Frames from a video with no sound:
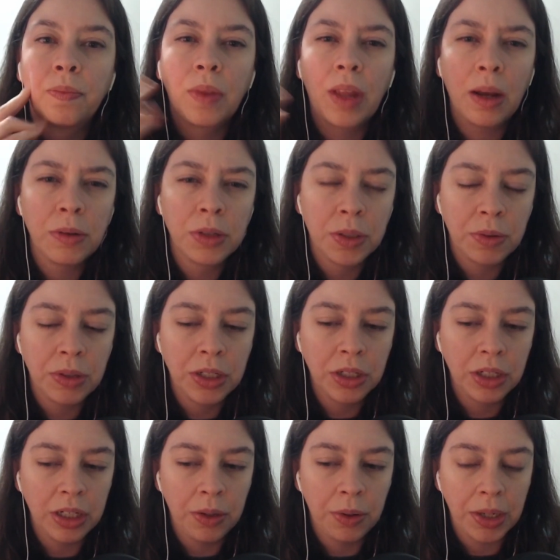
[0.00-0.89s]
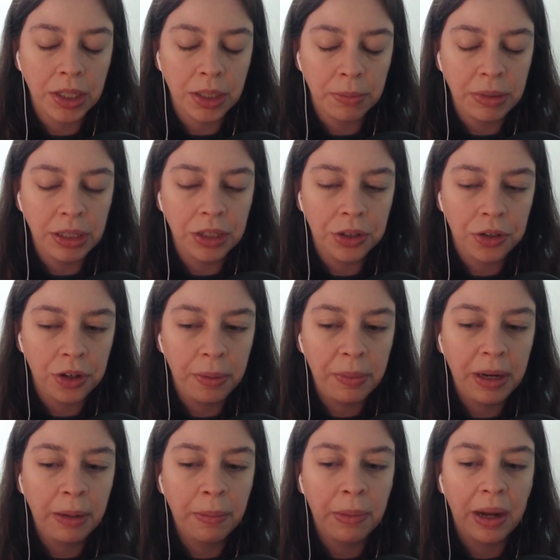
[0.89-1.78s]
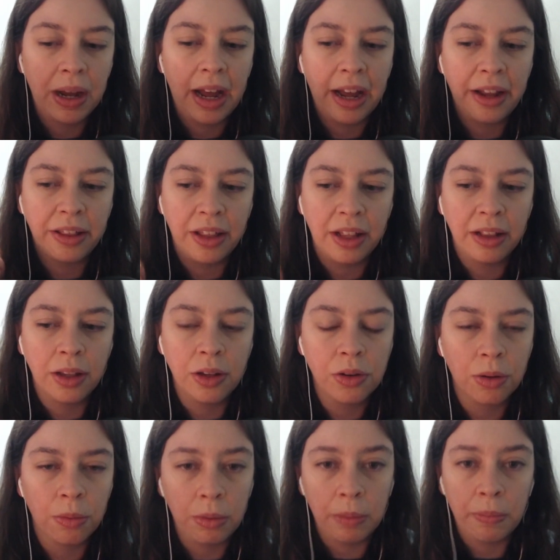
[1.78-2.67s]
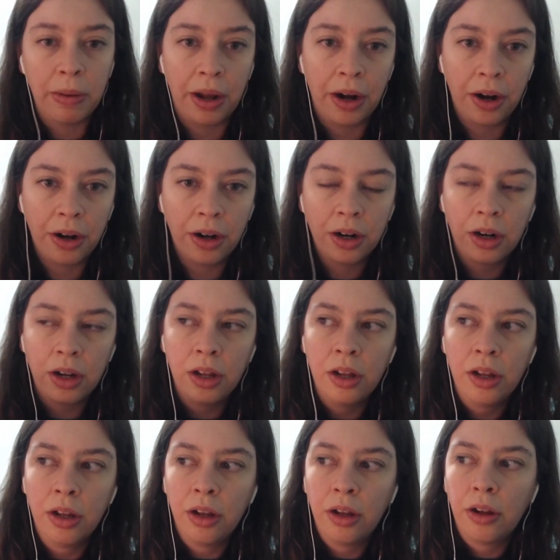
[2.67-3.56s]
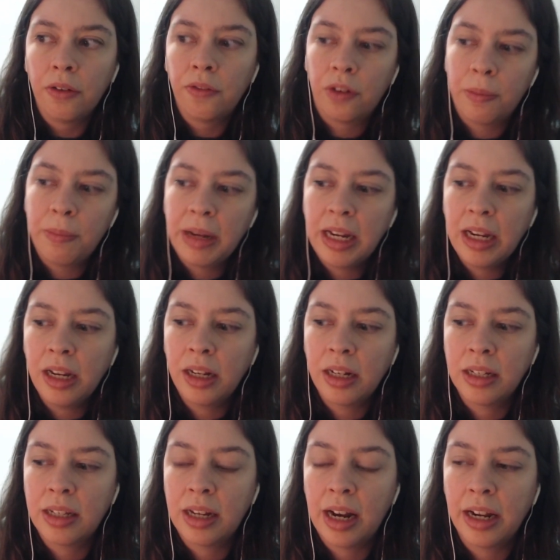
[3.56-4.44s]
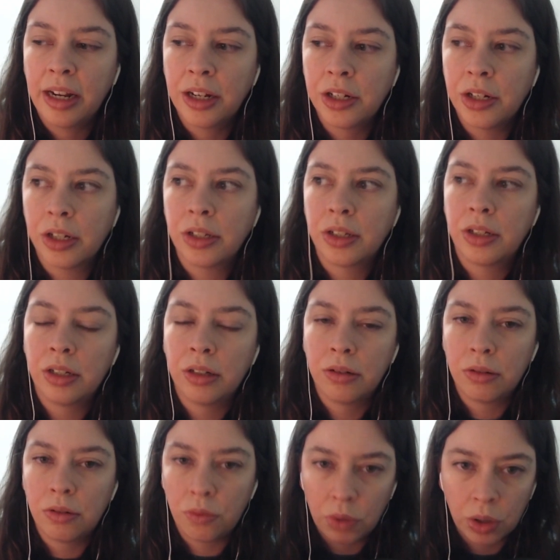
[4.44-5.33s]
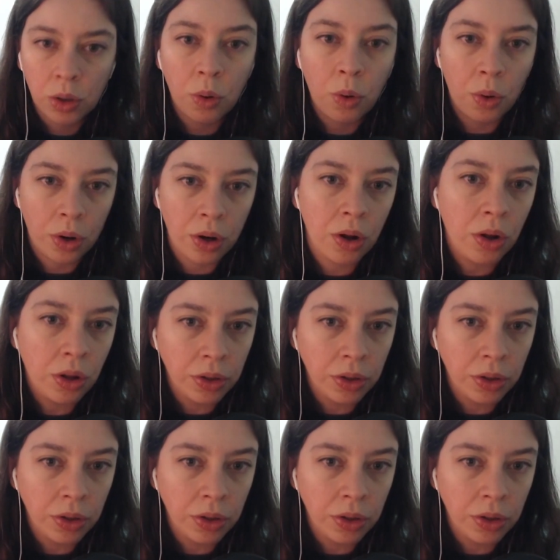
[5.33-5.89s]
I was originally going to be streaming, but I think this would be better for me because then I could just record all